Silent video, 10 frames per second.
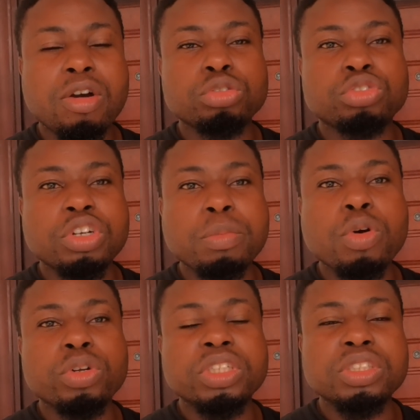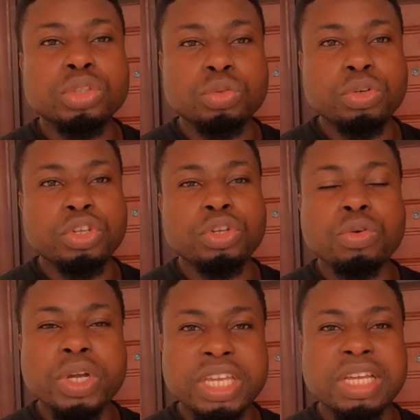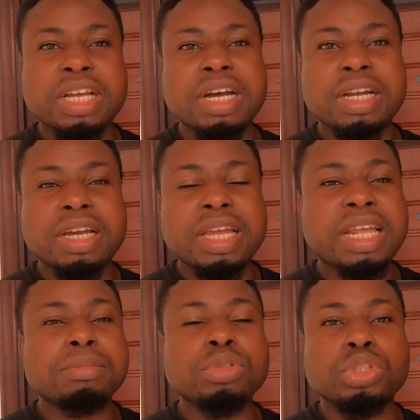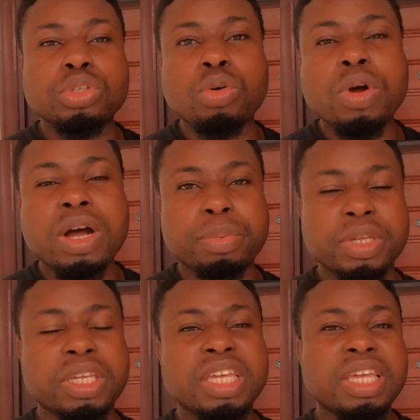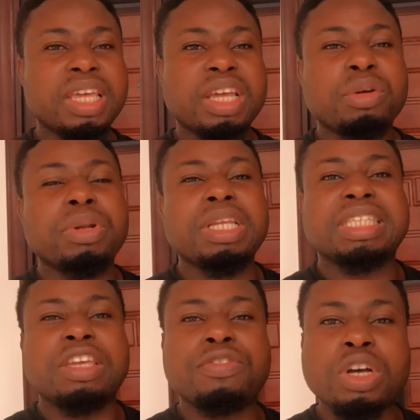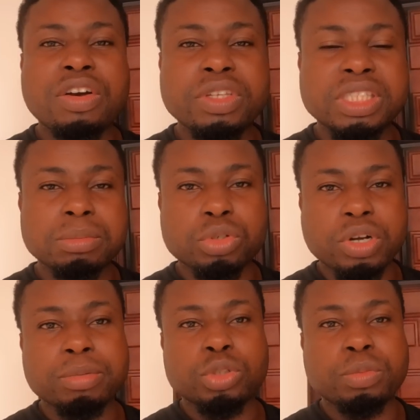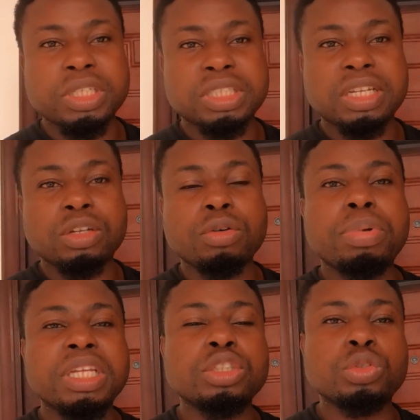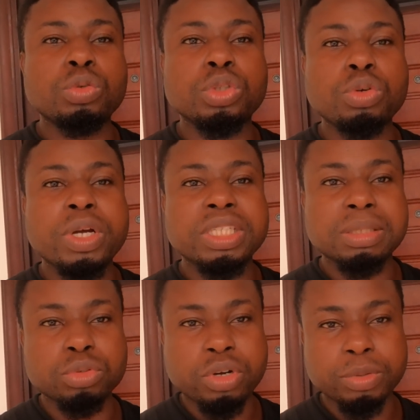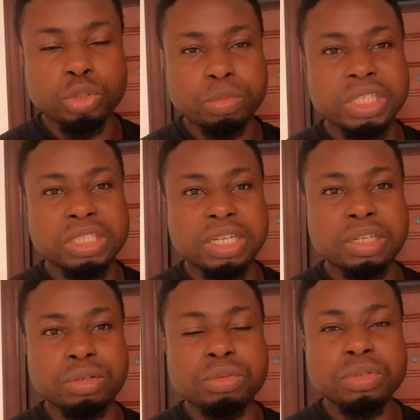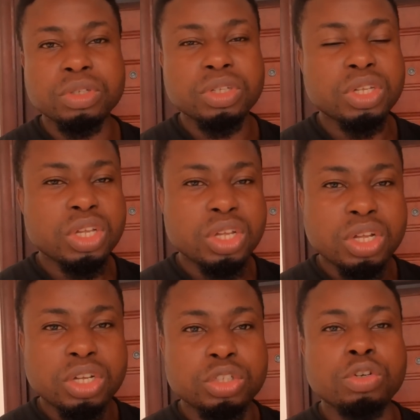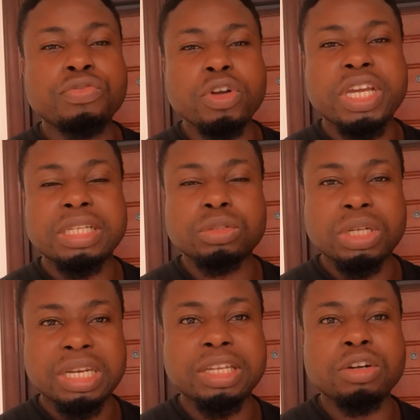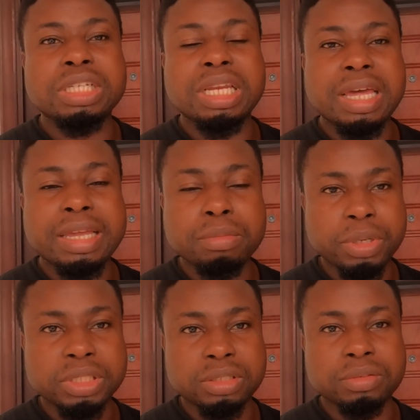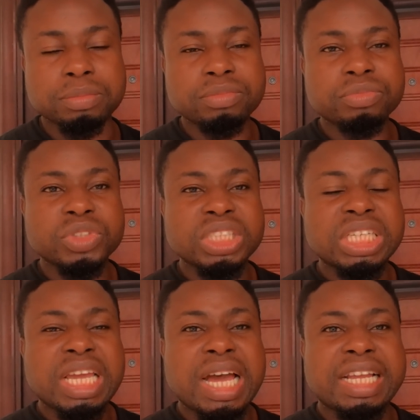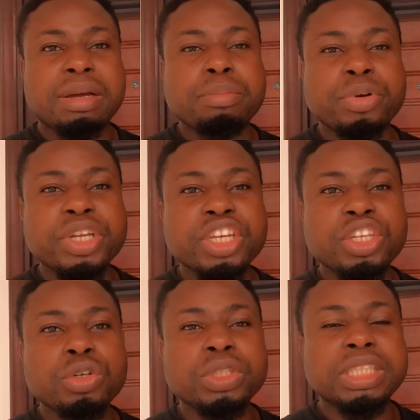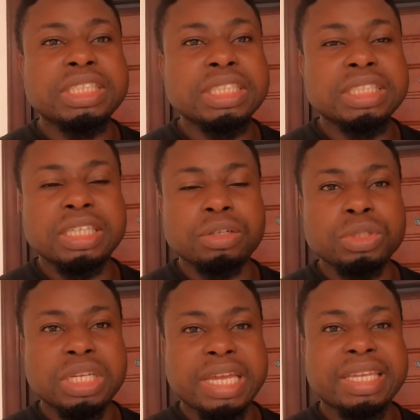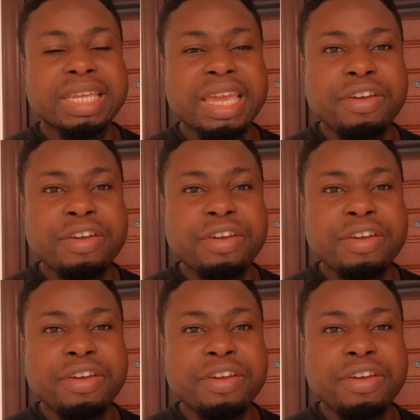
ultra modern studio in Ghana, and I'm so happy. Please, if you haven't subscribed to my channel, please do so and subscribe to my channel. Don't forget to click on the like button. I am bringing you the details, like